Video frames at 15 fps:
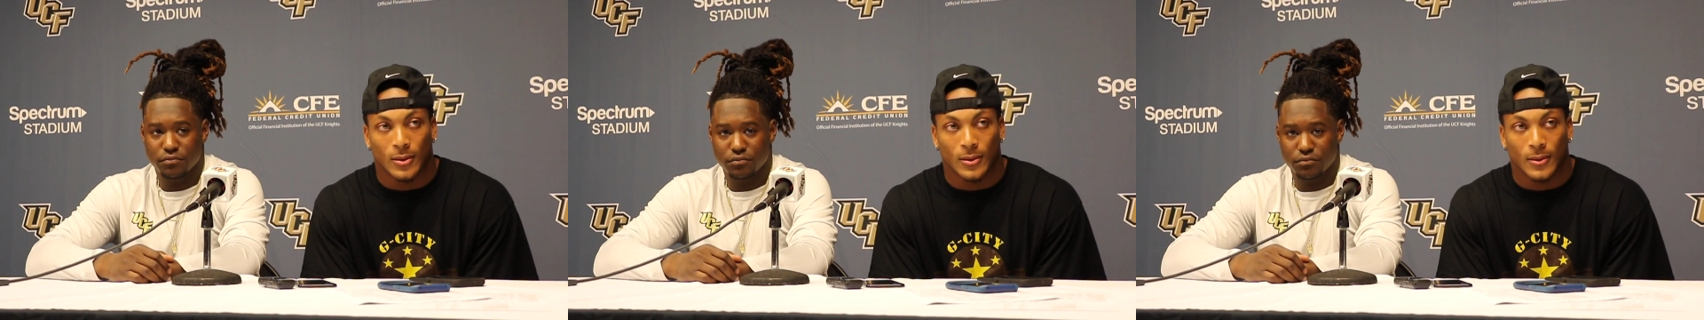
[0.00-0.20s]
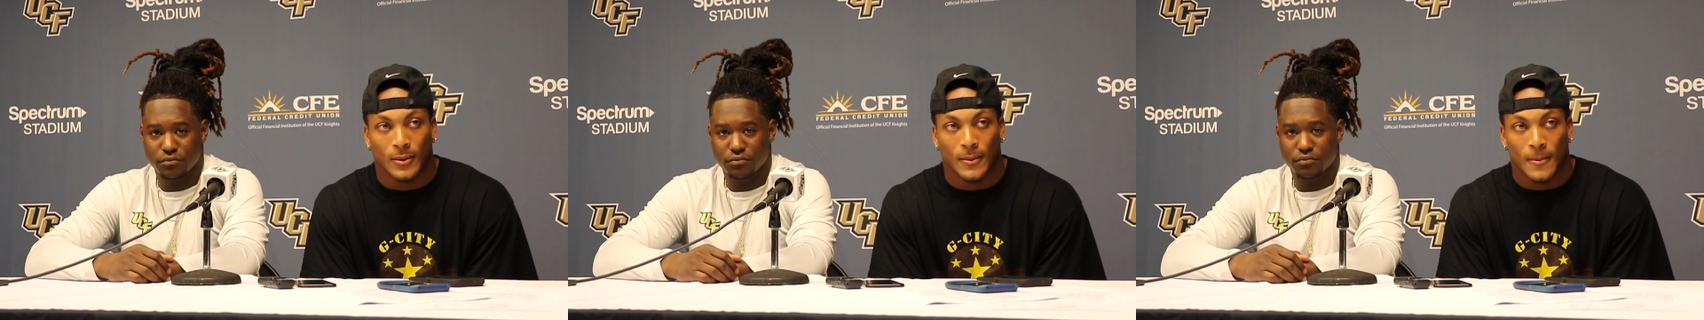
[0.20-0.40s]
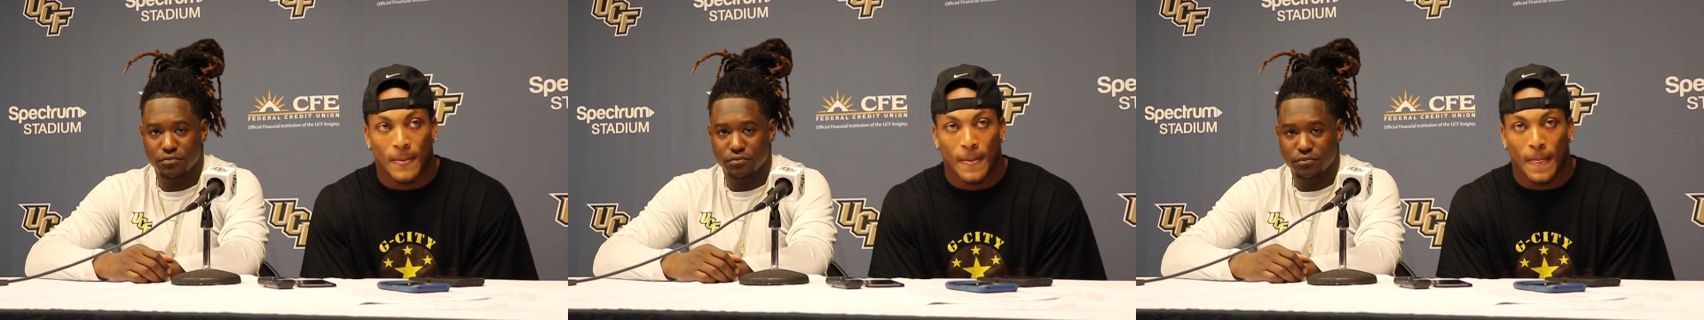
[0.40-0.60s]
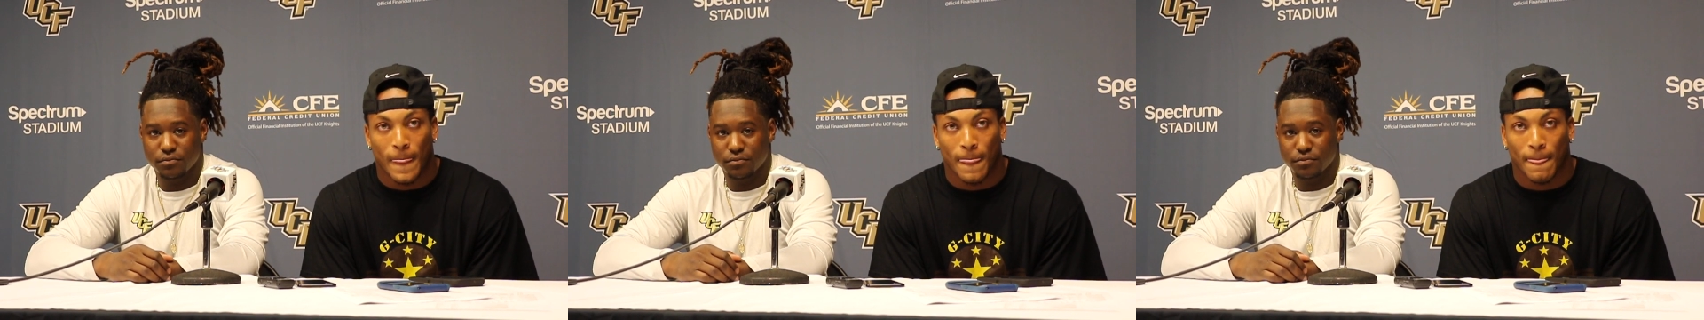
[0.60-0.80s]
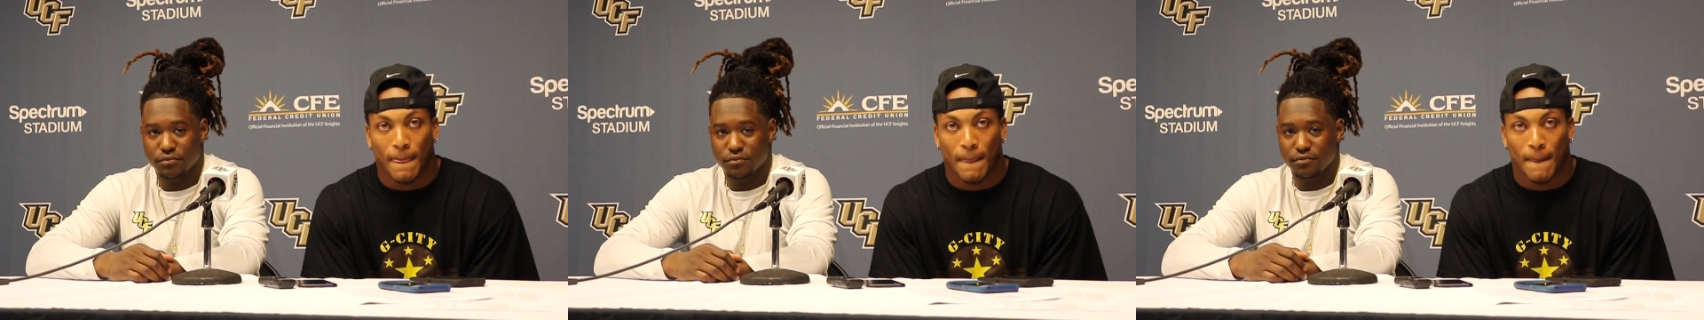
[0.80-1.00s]

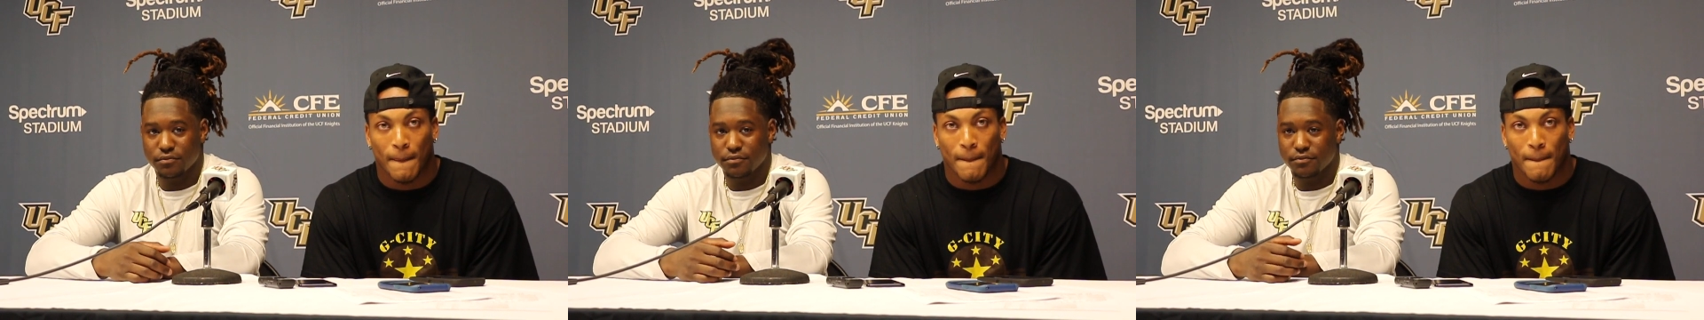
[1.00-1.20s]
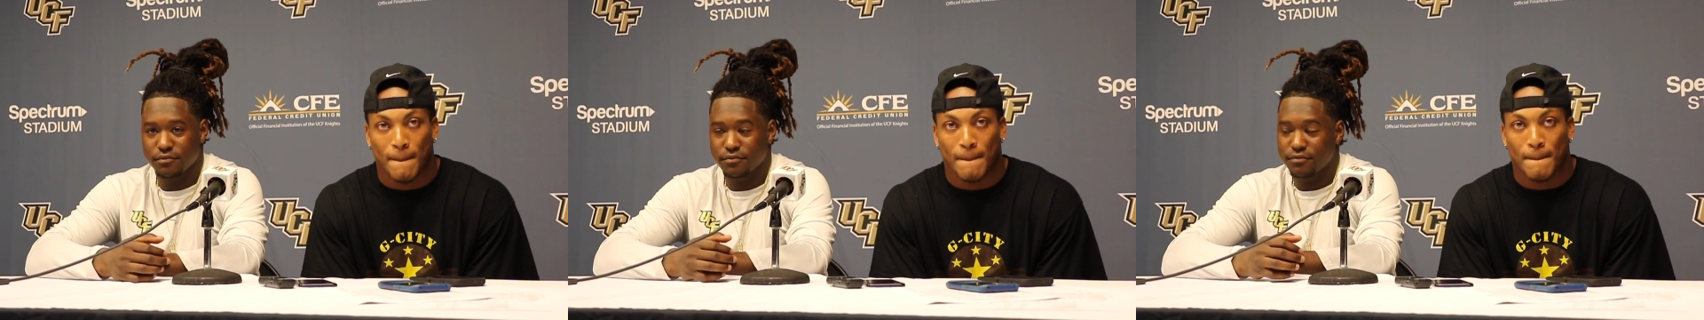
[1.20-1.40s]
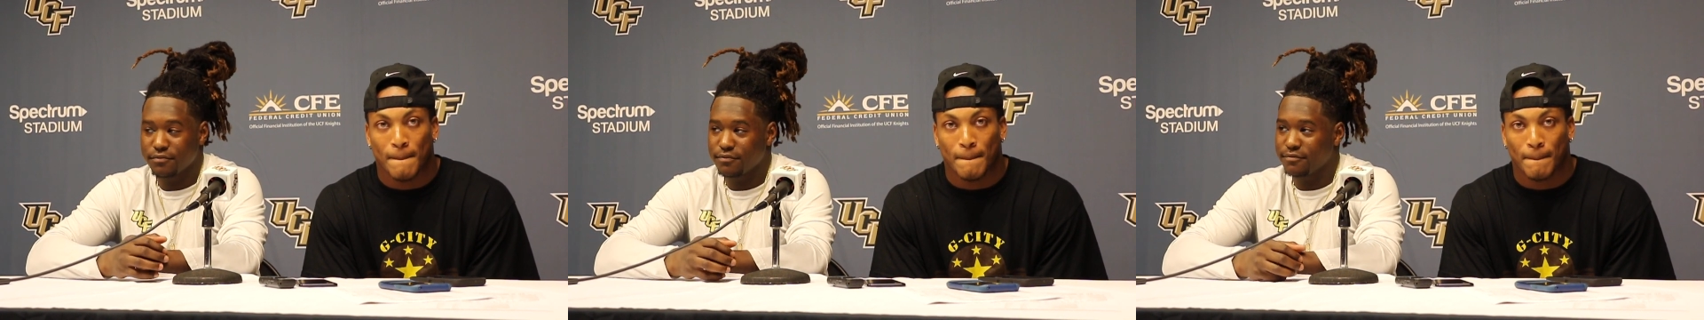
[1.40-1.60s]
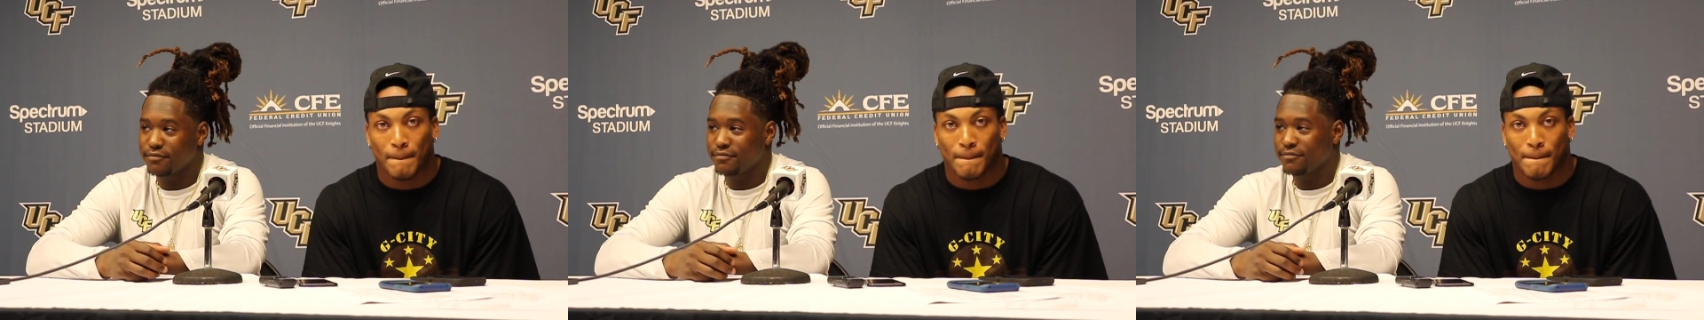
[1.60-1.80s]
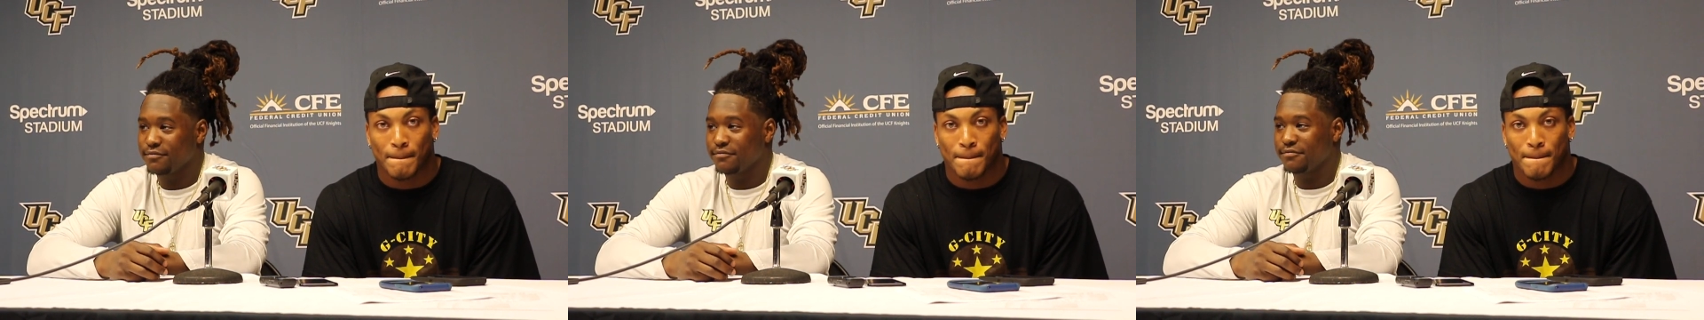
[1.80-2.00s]
Nobody speaks.